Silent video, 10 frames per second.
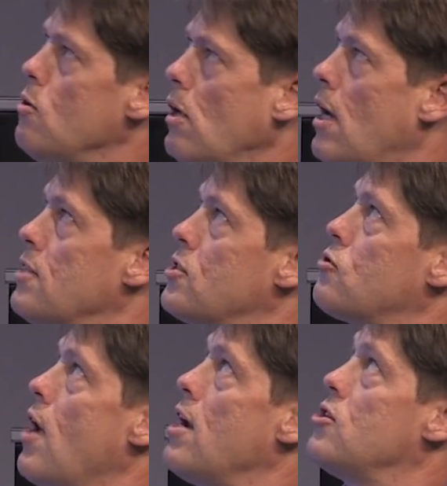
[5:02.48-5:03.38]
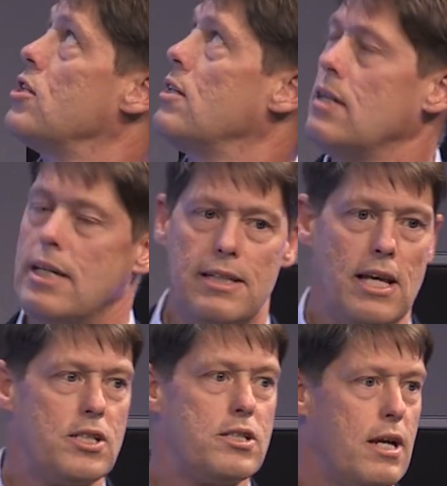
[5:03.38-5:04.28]
utilize a strategy
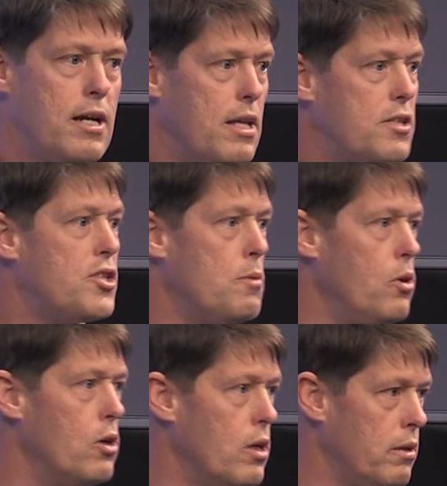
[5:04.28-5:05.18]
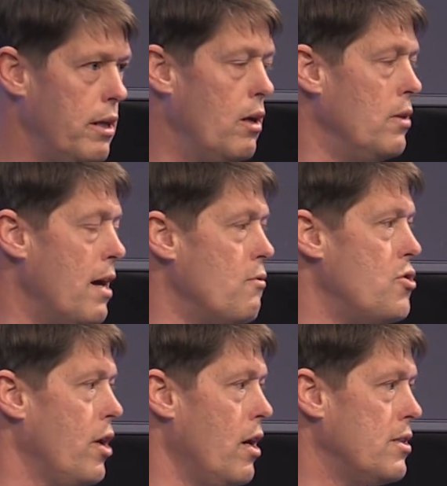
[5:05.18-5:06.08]
that's similar,
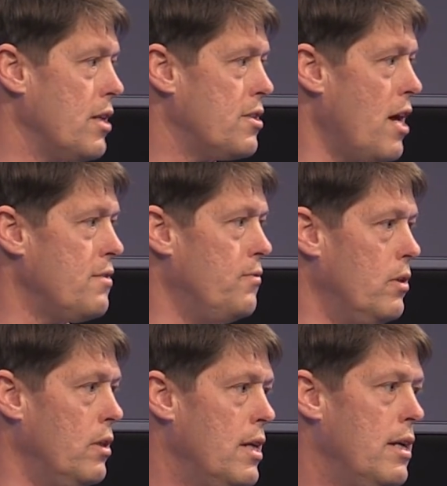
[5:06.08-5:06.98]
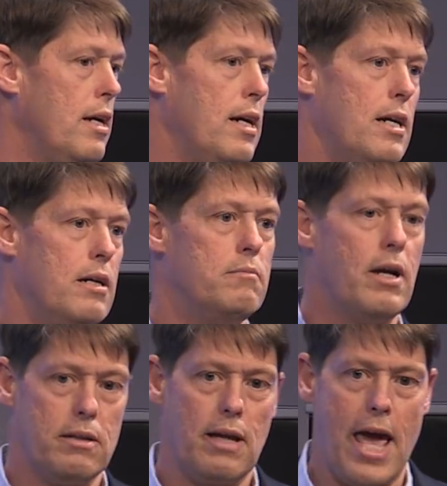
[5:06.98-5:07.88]
leveraging on successful
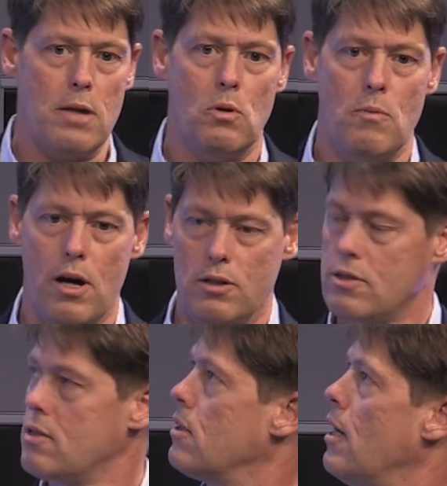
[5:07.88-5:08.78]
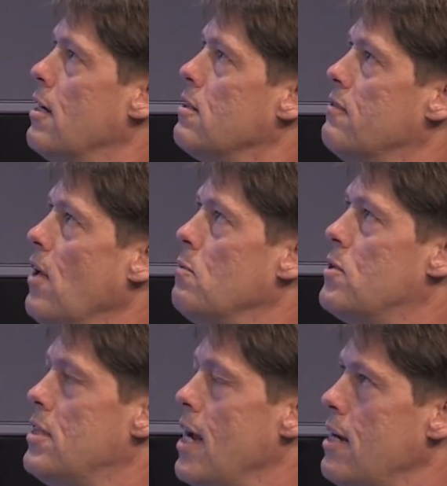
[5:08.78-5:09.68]
animal models developed to
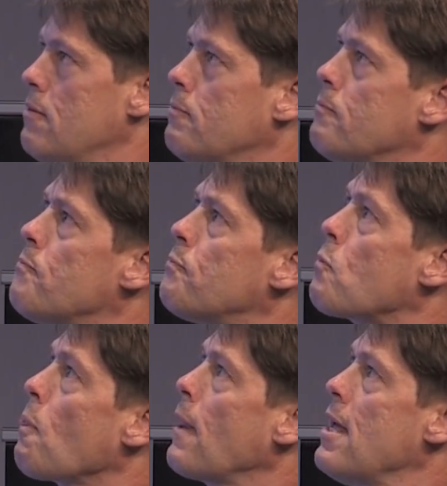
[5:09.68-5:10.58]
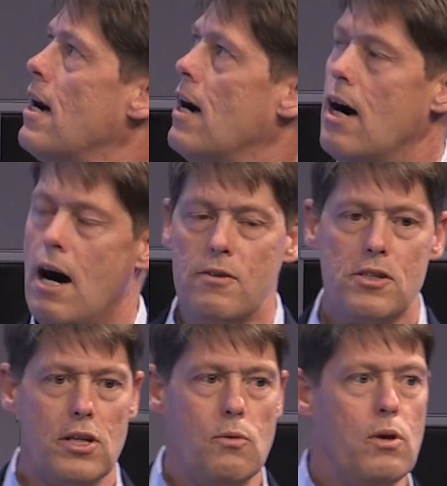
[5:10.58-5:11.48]
date.
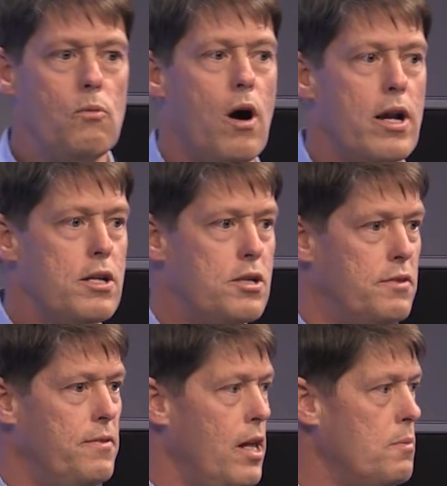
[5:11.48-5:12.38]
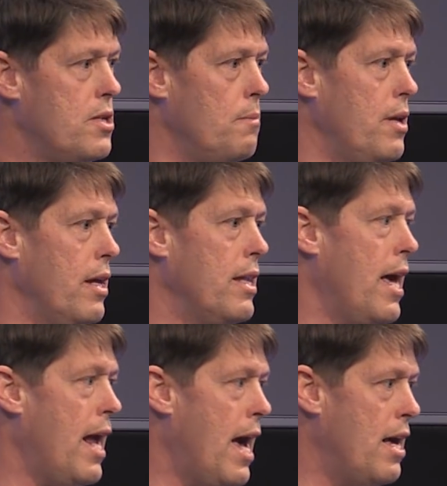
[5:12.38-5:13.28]
Obviously, we wanted to develop something that
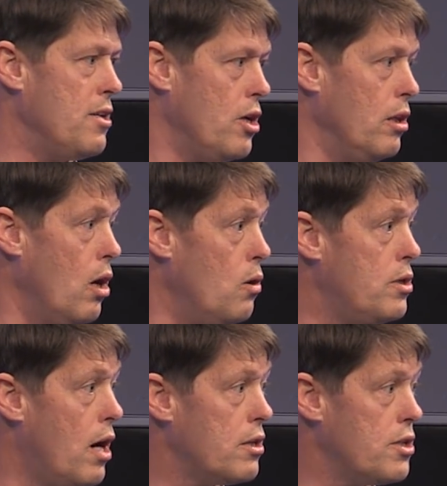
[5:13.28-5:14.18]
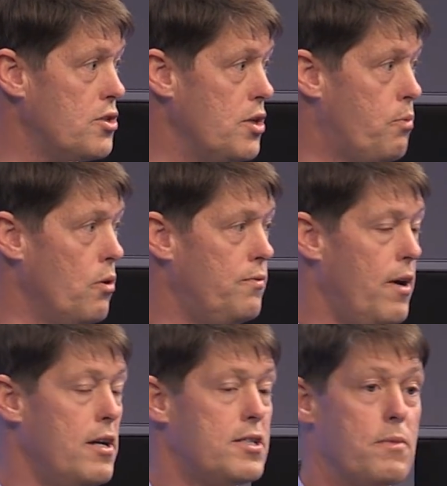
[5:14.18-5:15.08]
has a low toxicity
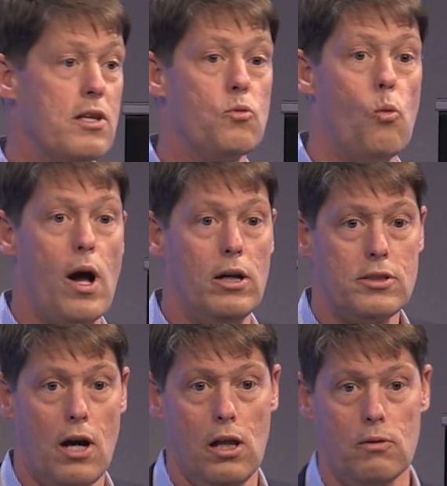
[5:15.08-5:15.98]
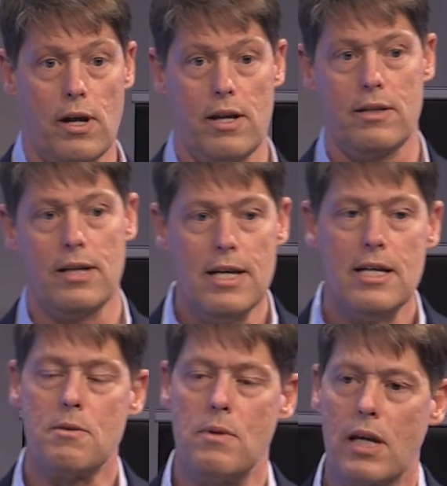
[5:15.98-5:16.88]
profile, something that's well tolerated,
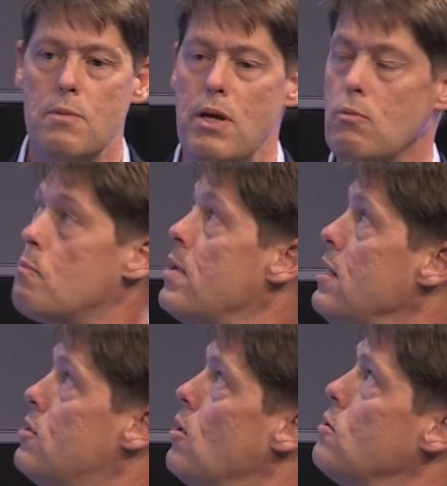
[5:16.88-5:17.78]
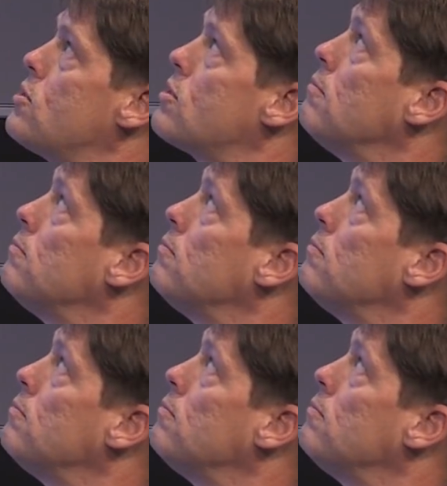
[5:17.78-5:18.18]
something that can be repeat dosed,